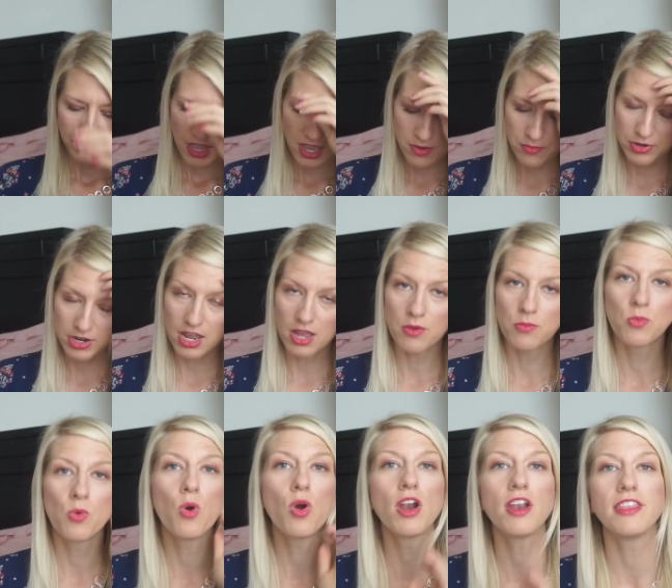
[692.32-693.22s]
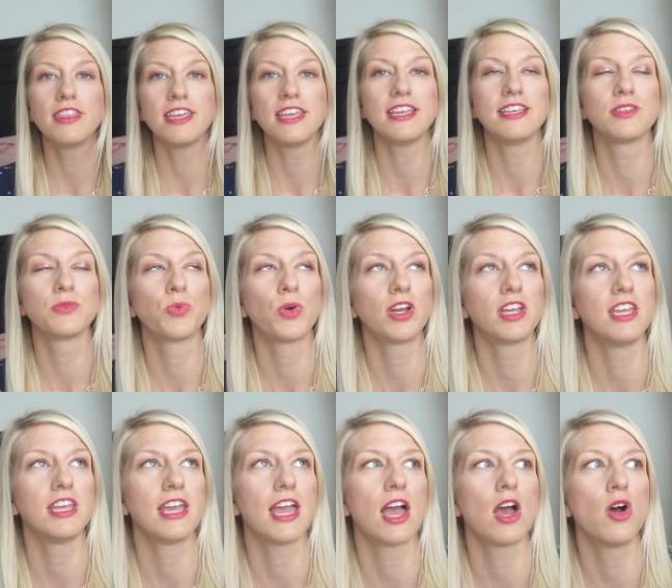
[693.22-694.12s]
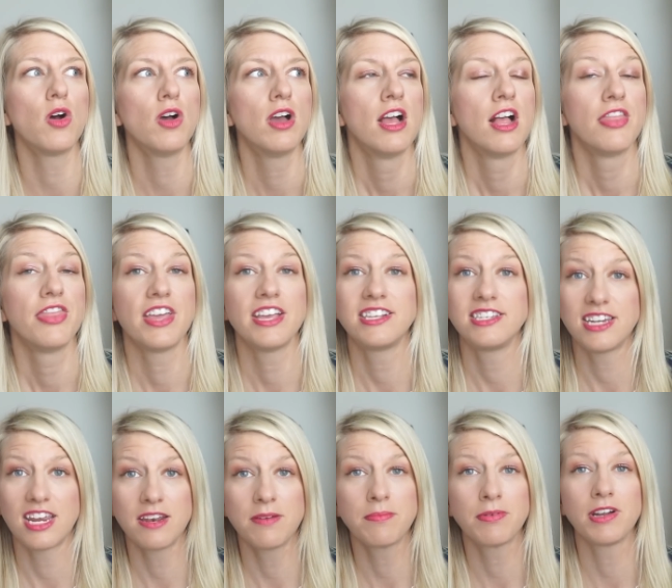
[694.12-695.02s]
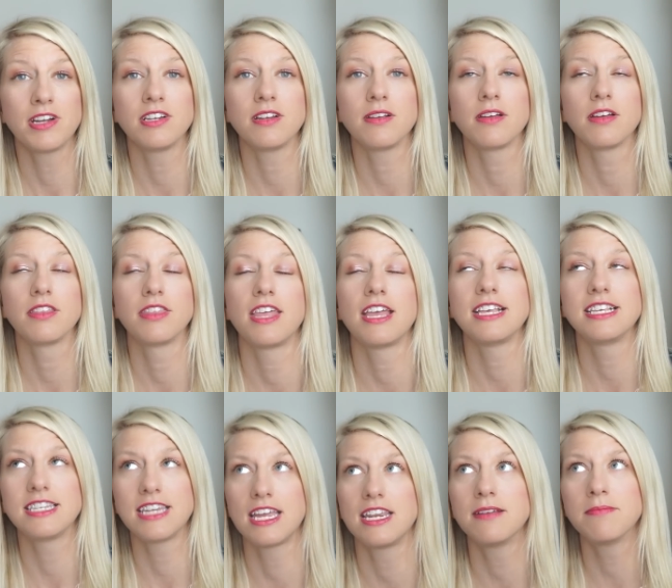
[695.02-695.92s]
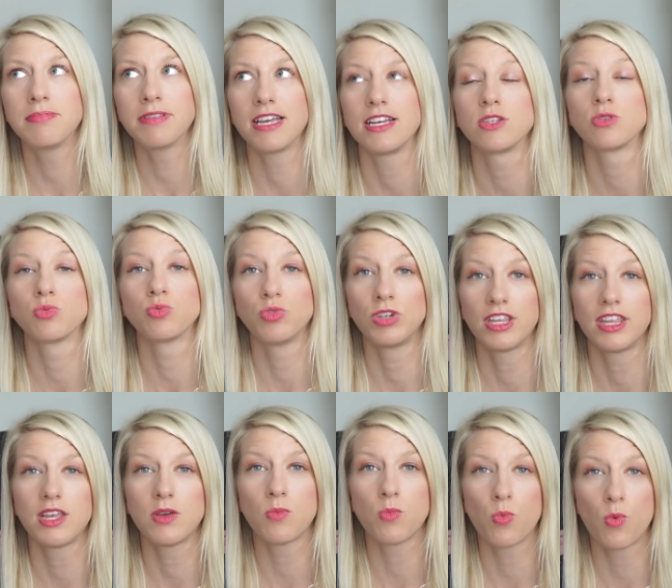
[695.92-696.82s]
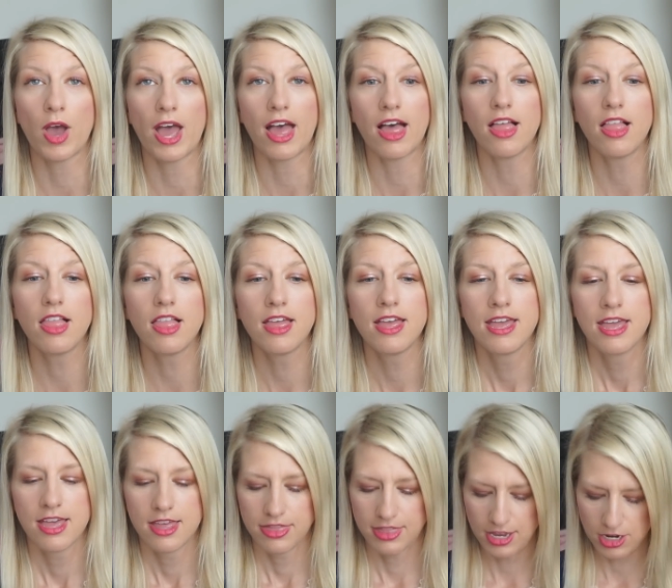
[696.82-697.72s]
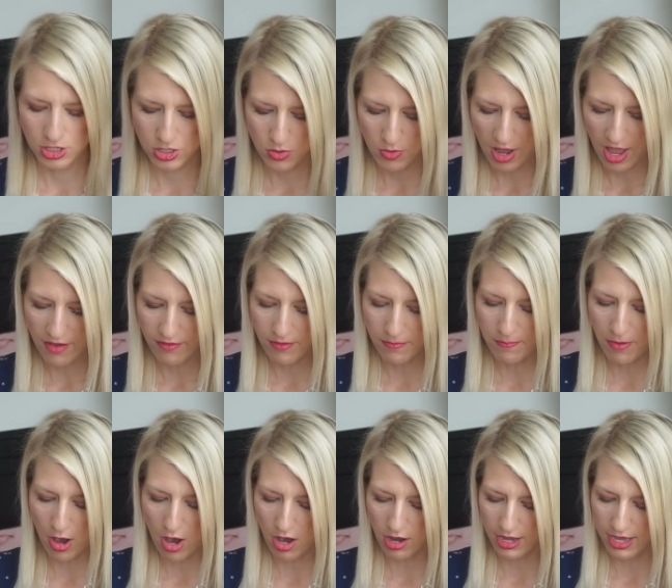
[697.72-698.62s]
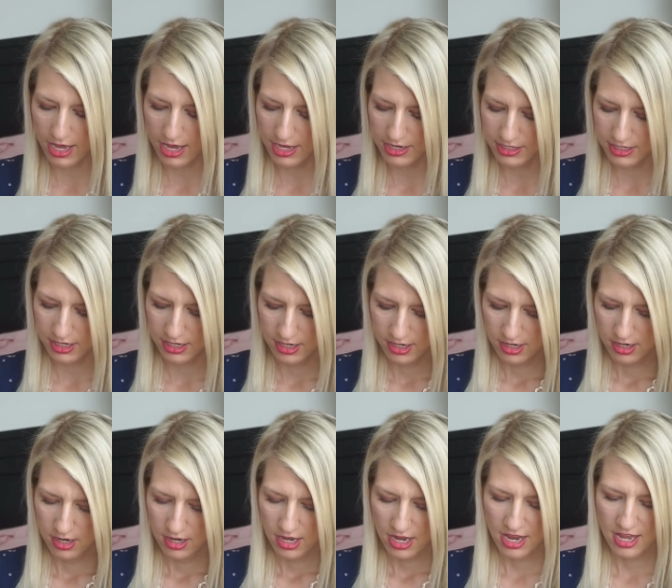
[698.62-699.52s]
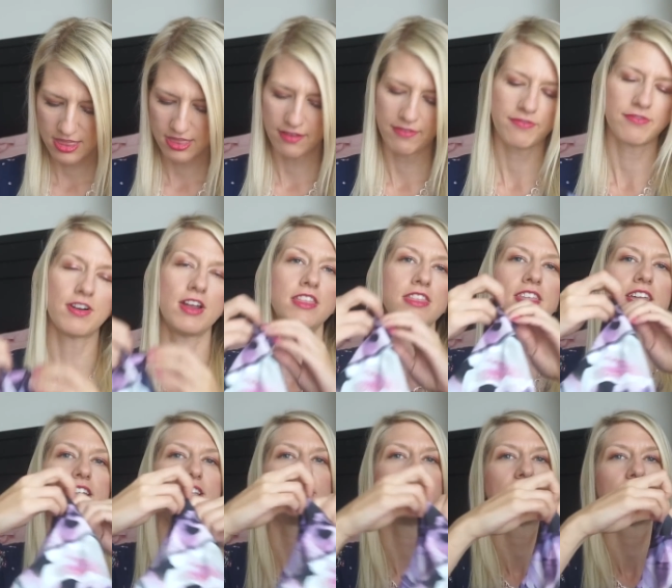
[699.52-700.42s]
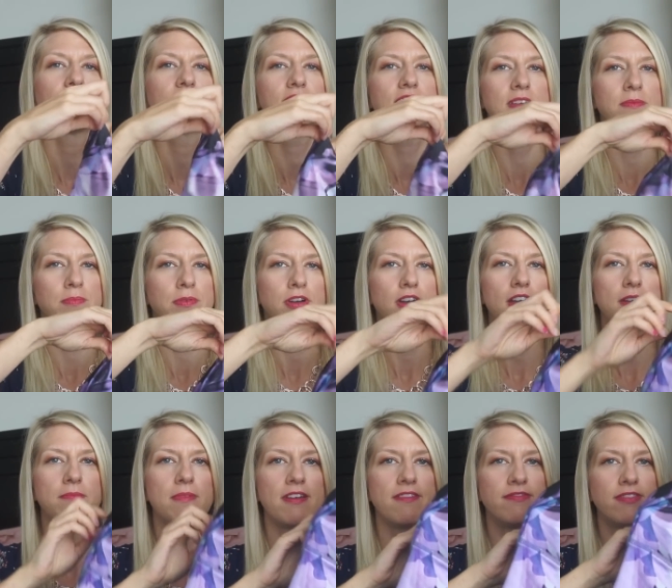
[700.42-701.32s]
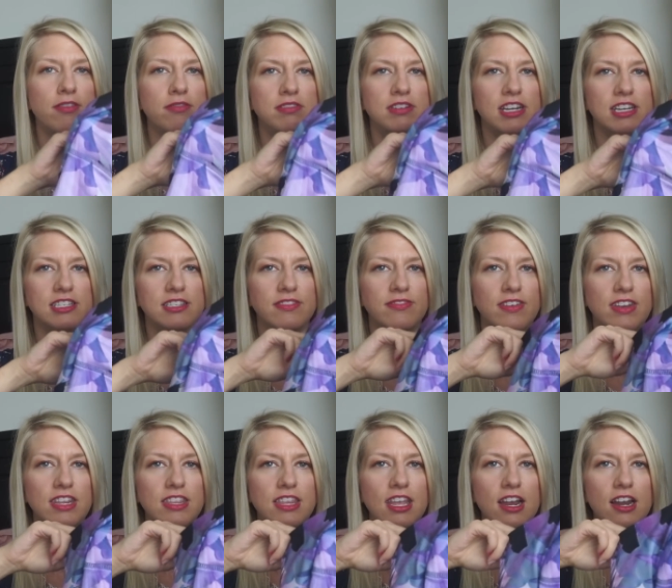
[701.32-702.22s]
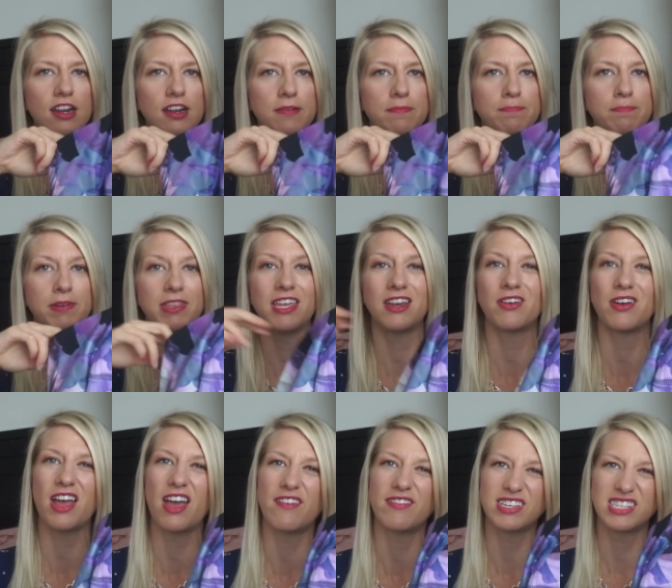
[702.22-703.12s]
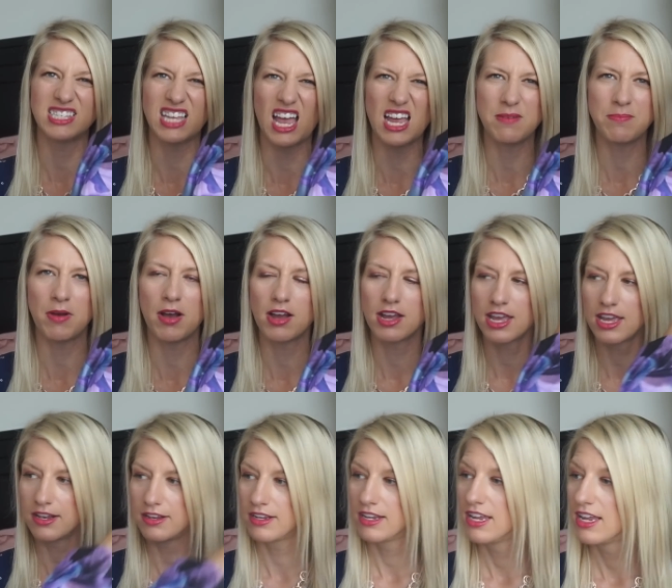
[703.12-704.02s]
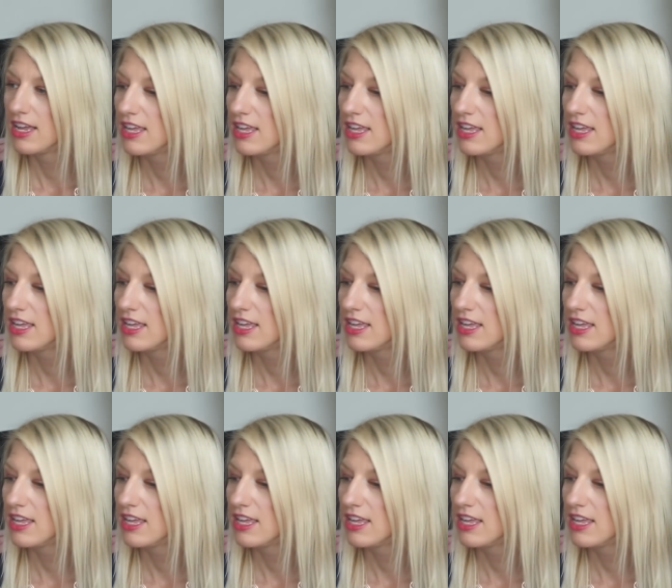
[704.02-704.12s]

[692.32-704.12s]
And when I wore these working out, they stayed in they stayed in place really well. They do have a pocket in the front that is a little deeper and my phone does fit in there, but they don't have a side pocket.